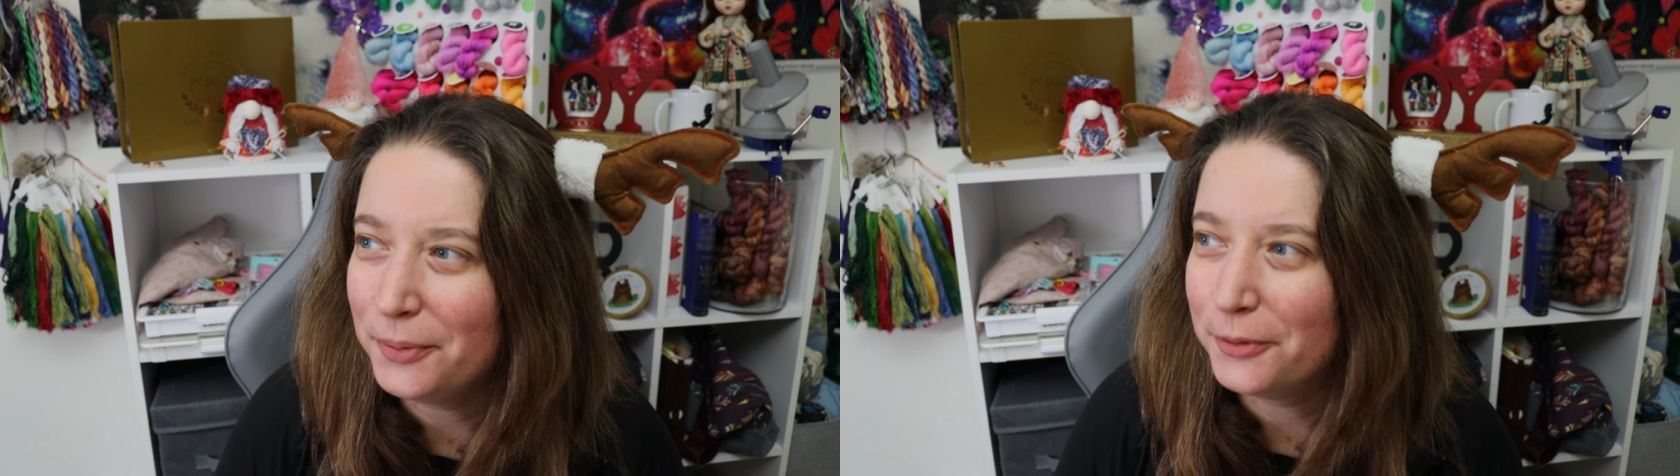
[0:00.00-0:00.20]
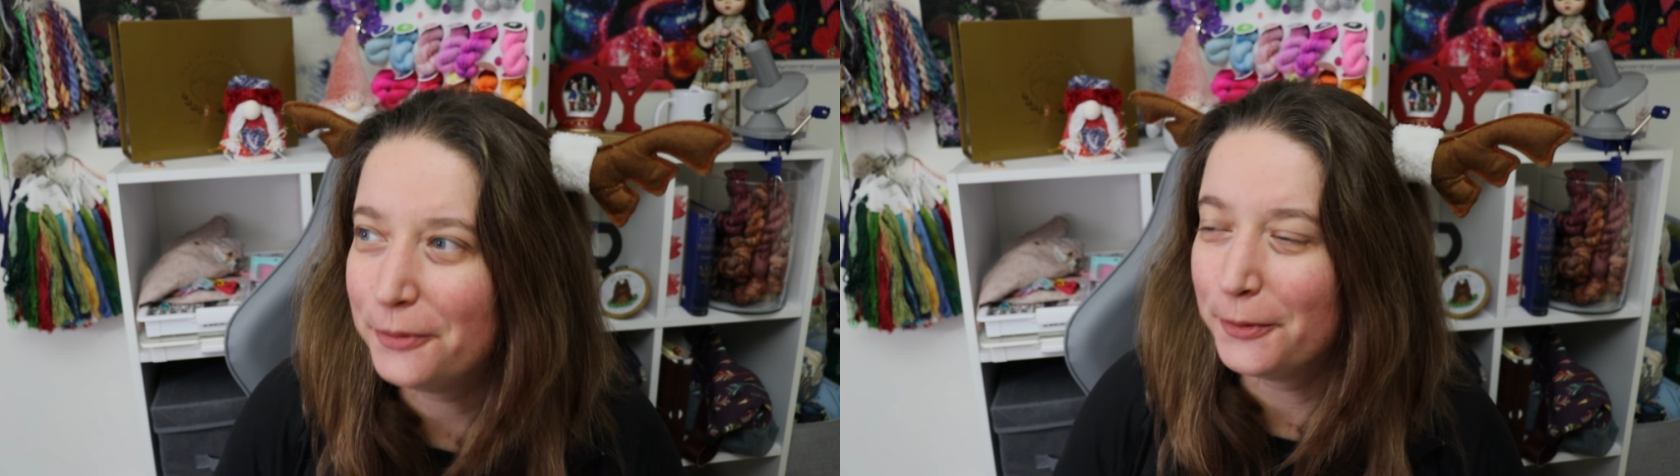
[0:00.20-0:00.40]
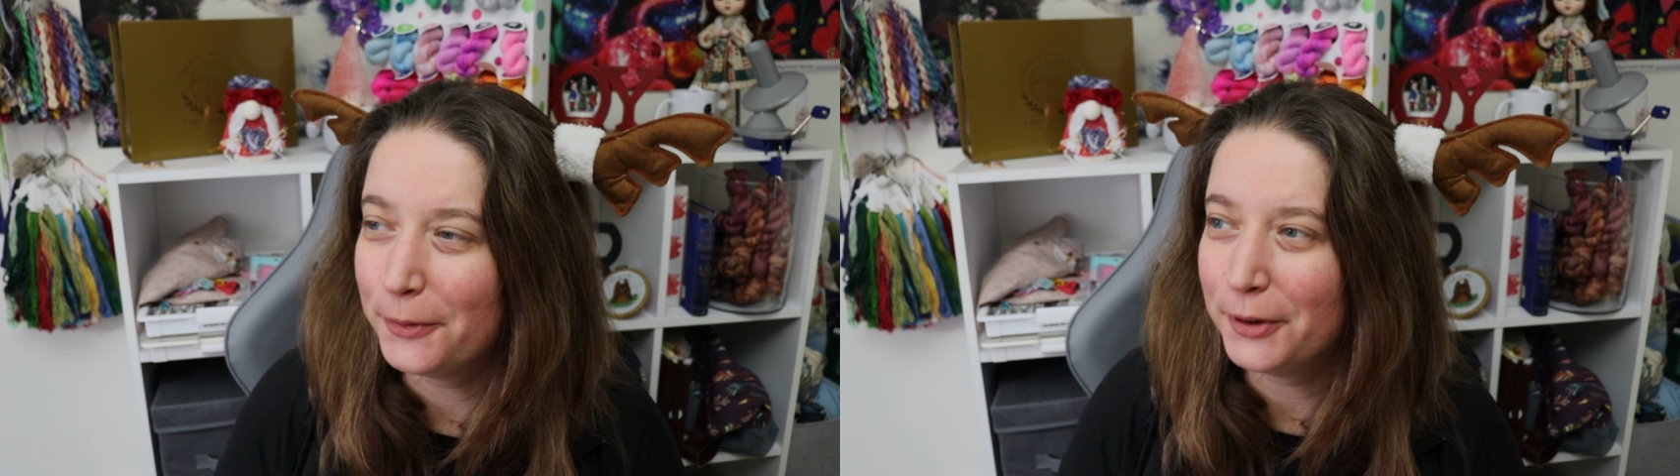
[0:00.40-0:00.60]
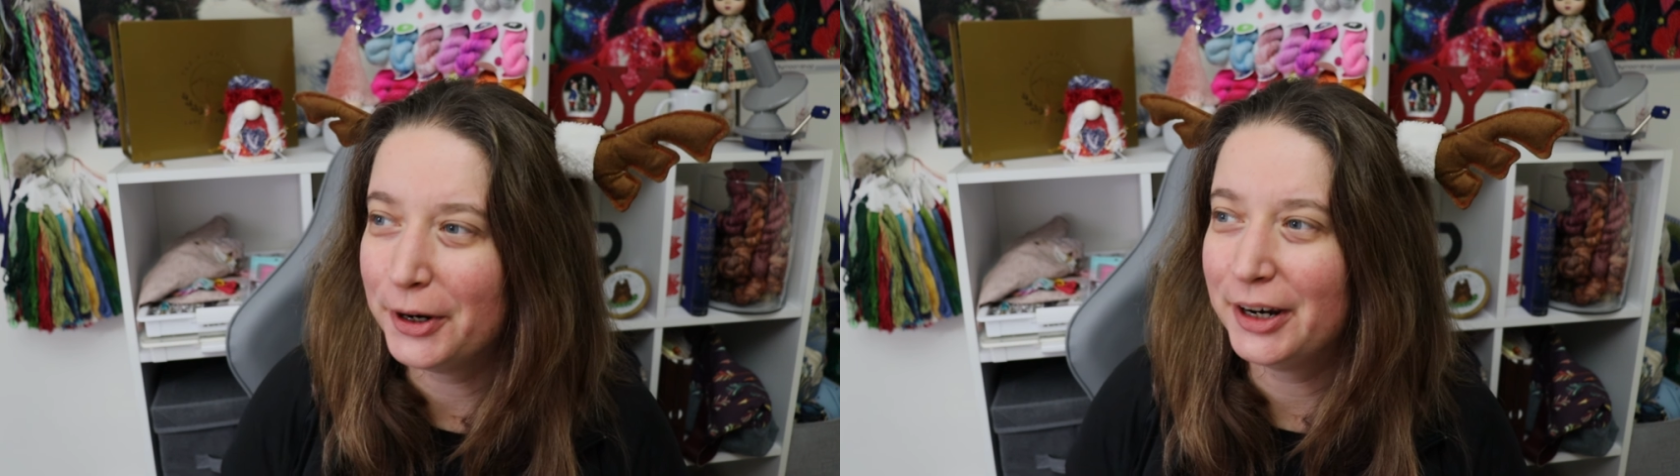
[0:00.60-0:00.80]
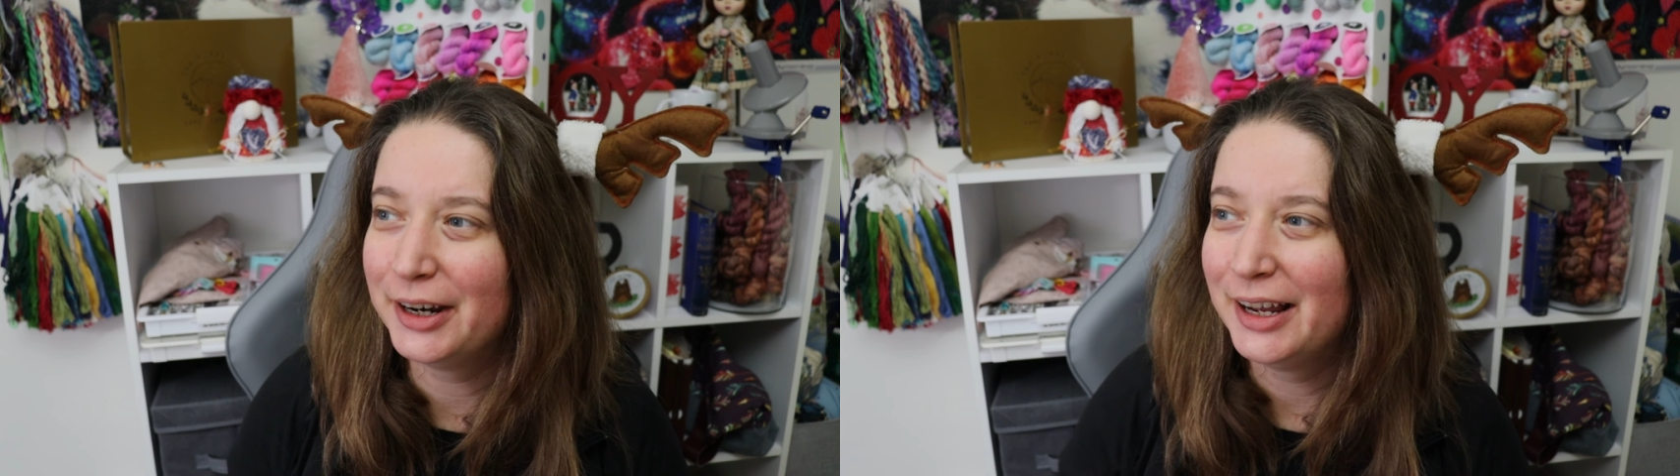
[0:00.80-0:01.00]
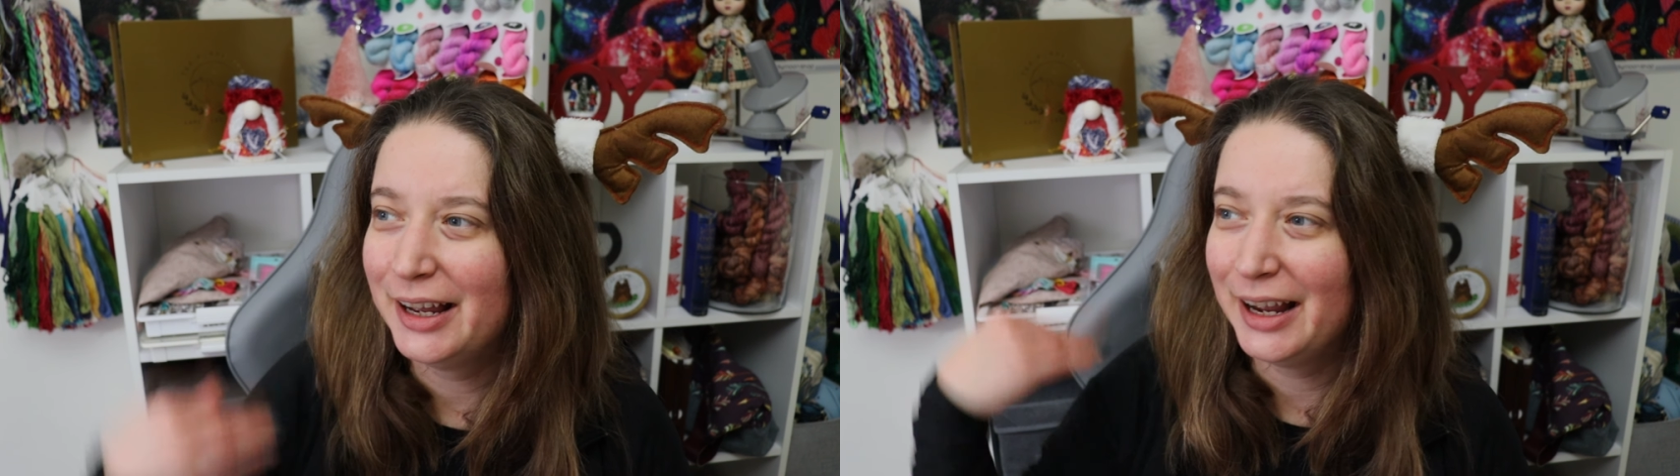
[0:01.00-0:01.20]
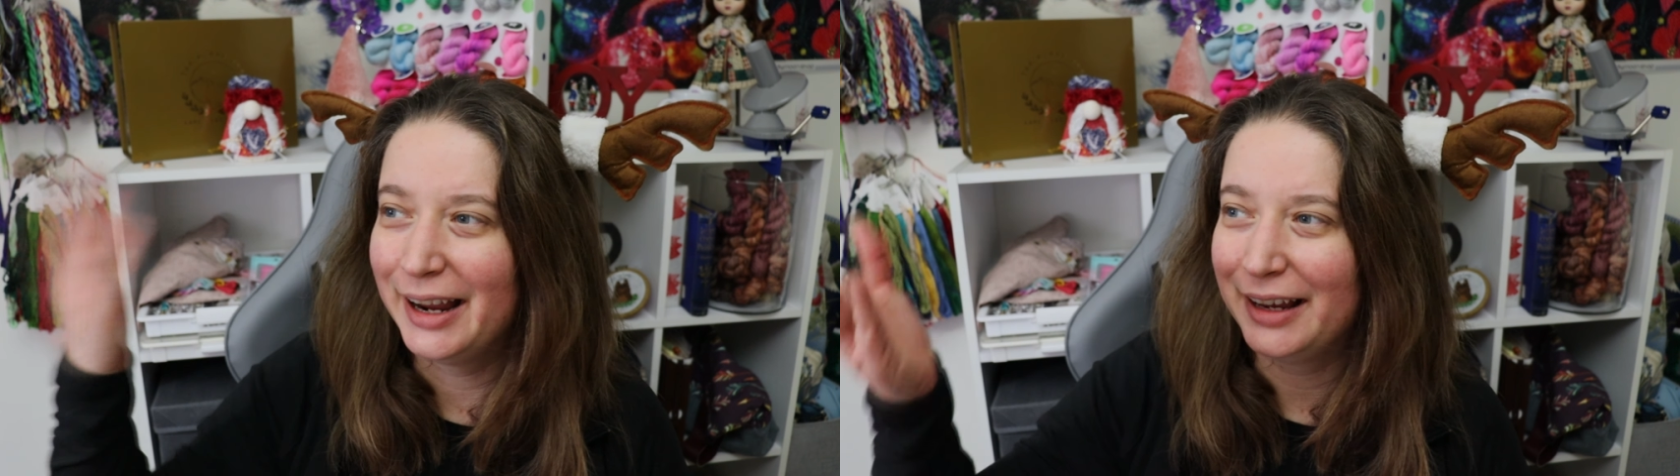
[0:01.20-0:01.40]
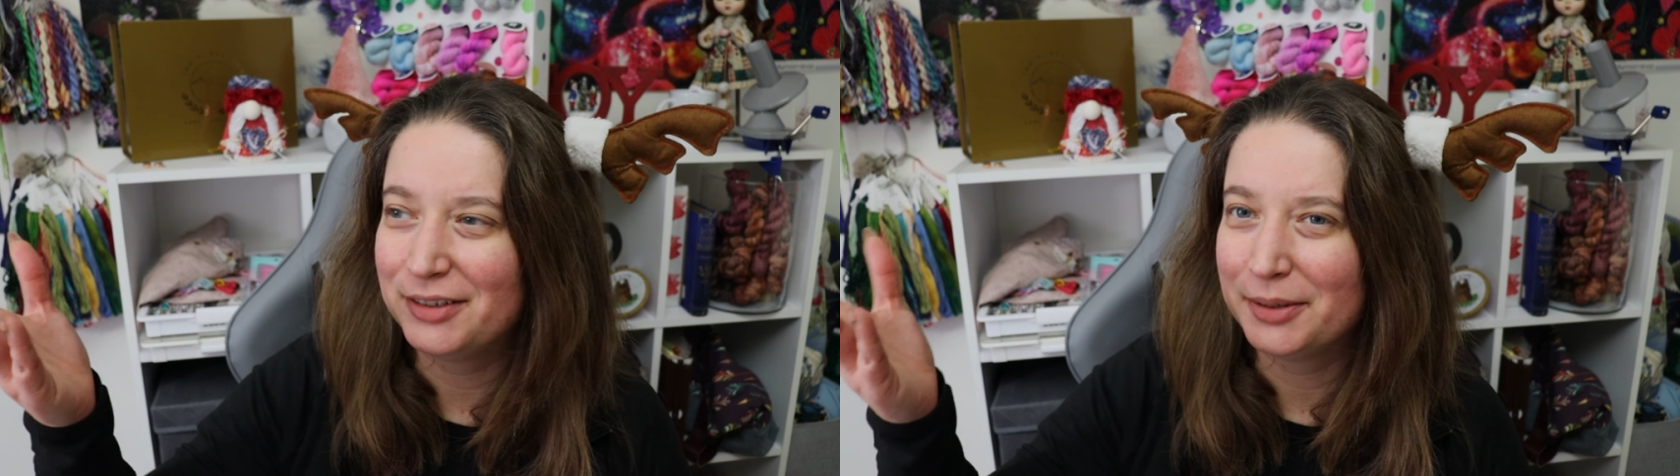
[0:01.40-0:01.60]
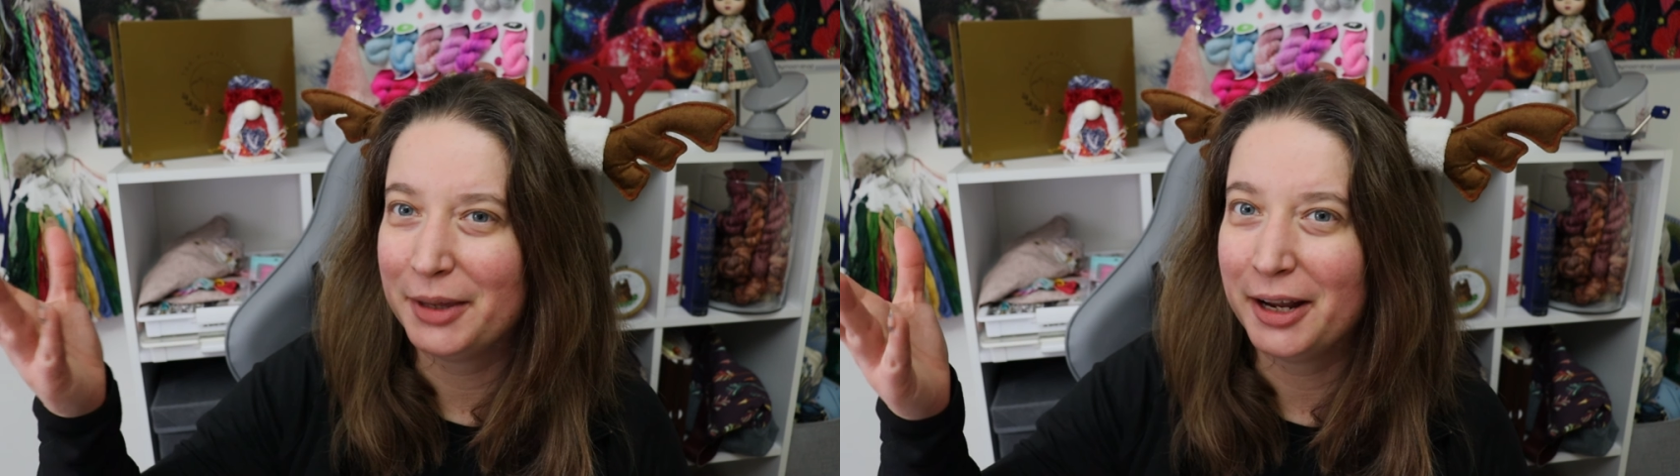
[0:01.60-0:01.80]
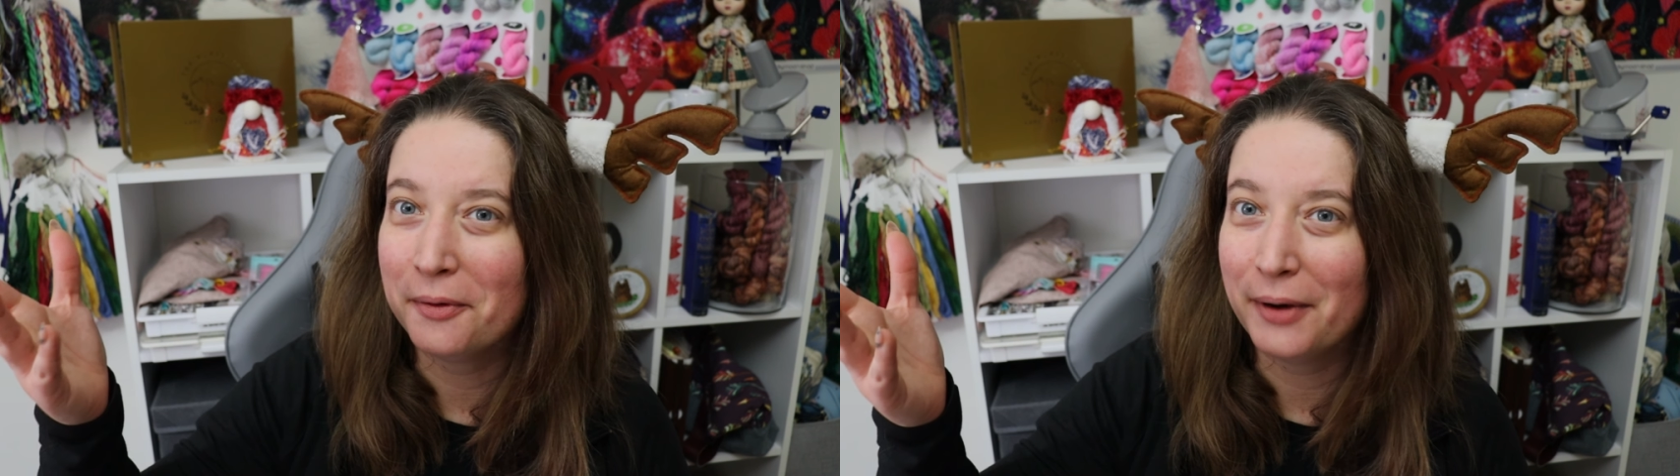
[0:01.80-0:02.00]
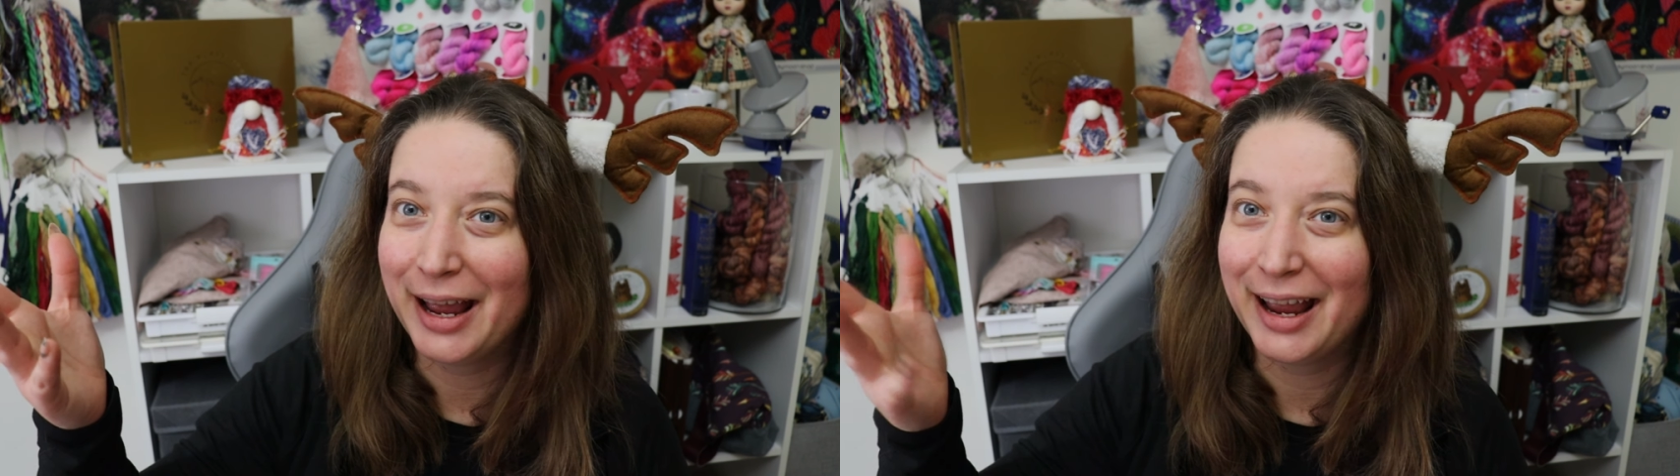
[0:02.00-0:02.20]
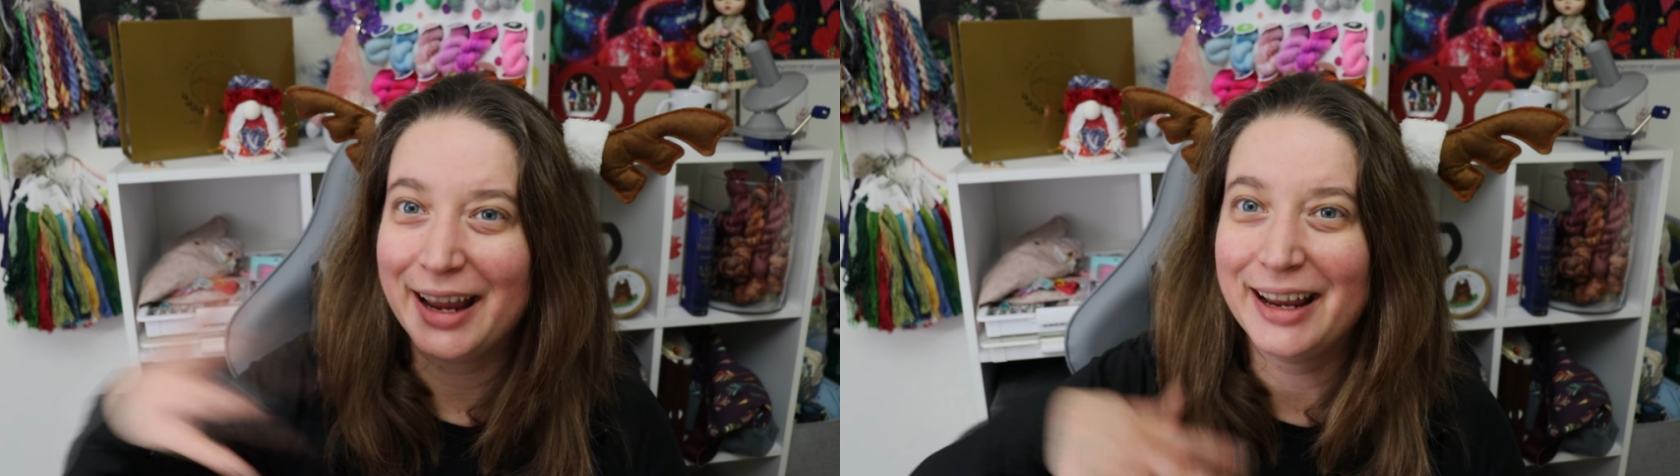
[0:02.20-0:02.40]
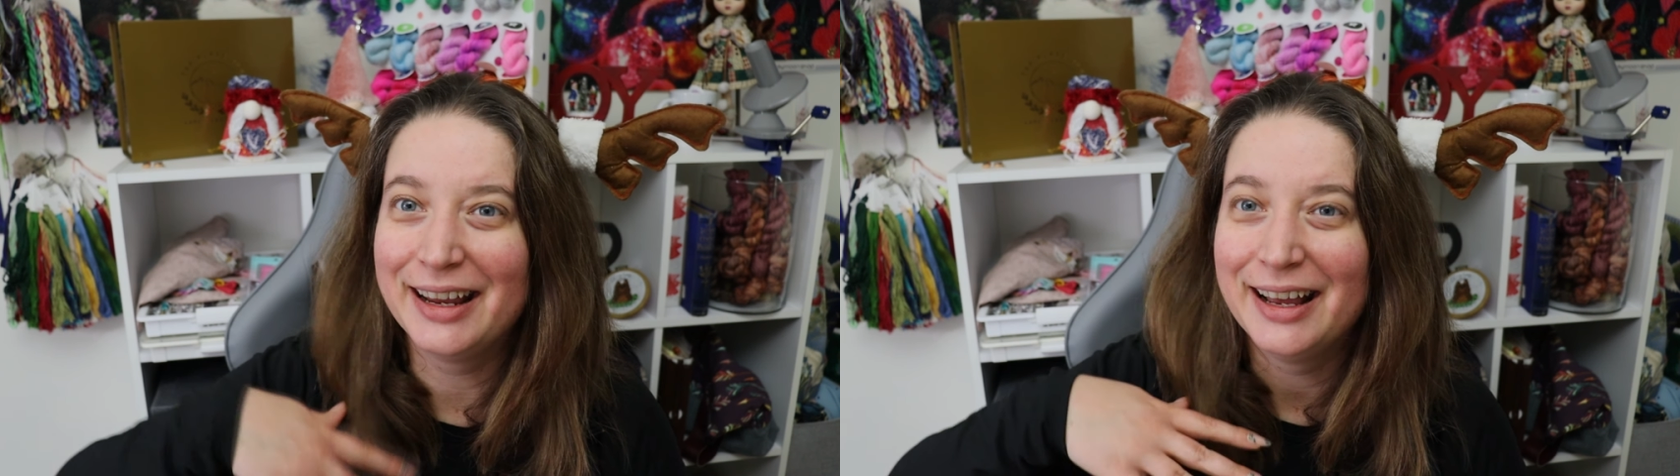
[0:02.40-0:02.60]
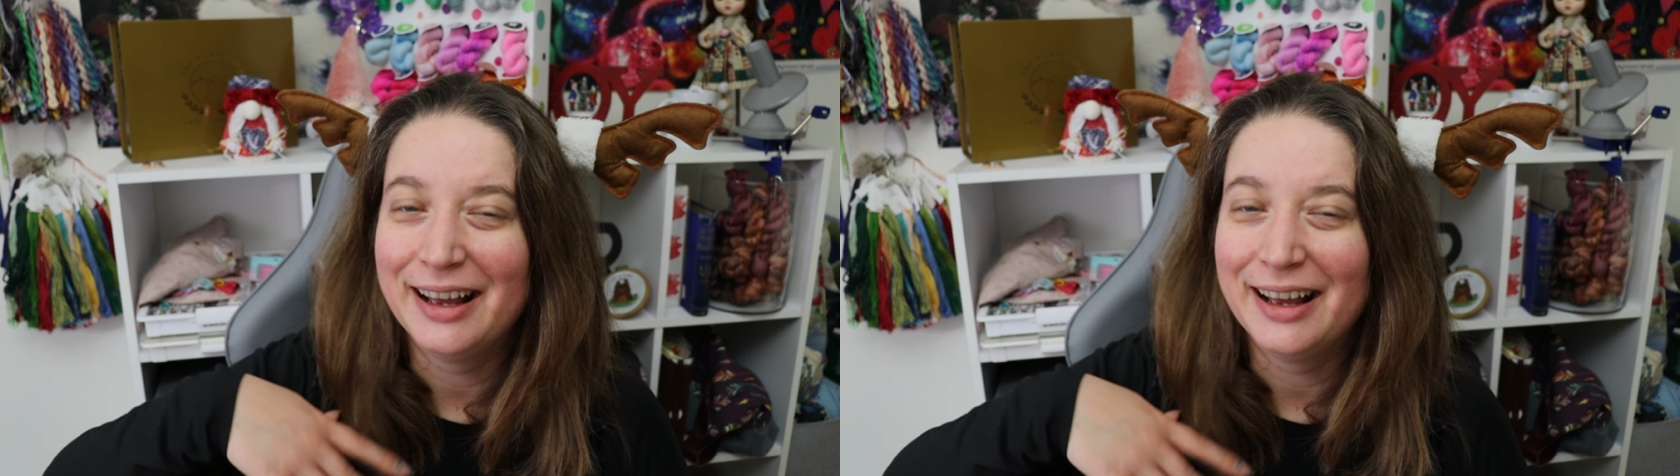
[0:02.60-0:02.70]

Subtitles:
before I give something away,